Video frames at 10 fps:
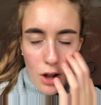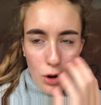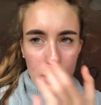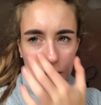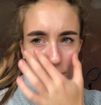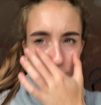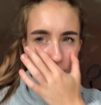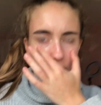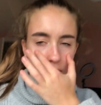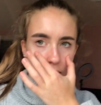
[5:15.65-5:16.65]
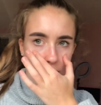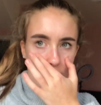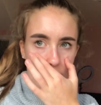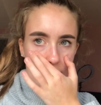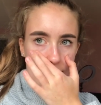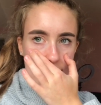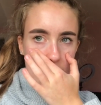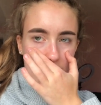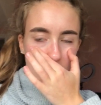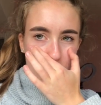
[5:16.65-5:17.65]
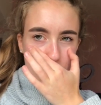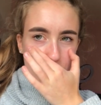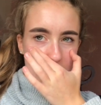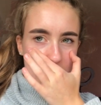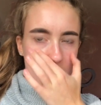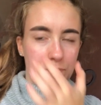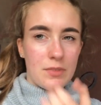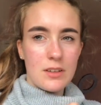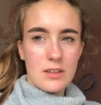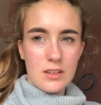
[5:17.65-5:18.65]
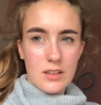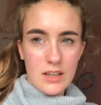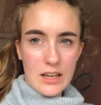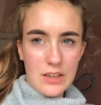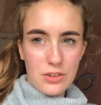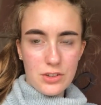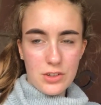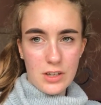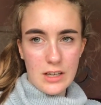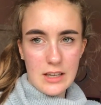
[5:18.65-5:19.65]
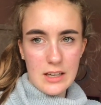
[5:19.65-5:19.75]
look like really like light and like grey I don't know